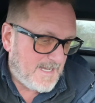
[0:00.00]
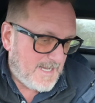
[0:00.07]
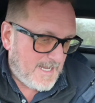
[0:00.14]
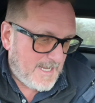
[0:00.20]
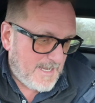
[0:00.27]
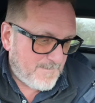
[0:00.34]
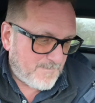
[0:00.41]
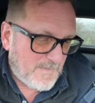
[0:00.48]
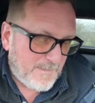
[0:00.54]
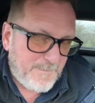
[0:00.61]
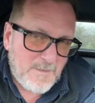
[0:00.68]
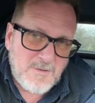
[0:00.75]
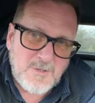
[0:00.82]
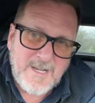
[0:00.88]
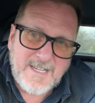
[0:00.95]

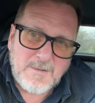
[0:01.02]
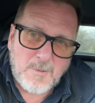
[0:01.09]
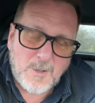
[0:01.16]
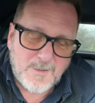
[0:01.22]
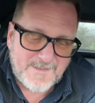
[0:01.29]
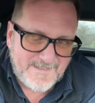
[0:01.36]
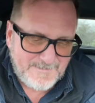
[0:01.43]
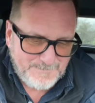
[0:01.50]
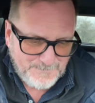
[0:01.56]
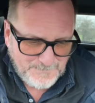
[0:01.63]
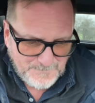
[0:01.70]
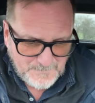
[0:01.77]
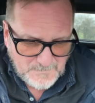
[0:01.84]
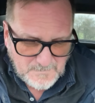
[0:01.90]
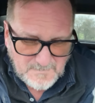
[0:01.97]
Food and Drink Awards.
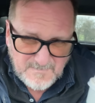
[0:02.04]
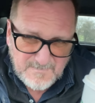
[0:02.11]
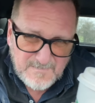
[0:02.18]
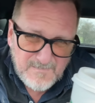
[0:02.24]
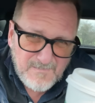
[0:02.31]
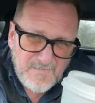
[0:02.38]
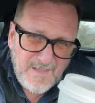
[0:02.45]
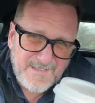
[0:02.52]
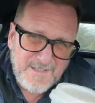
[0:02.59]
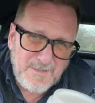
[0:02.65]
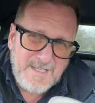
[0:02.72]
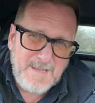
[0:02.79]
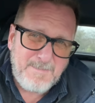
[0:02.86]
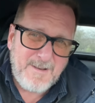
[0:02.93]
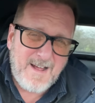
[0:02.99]
So
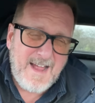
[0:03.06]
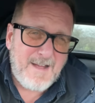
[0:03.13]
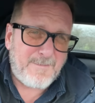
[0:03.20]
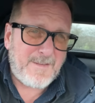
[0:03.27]
keep an eye out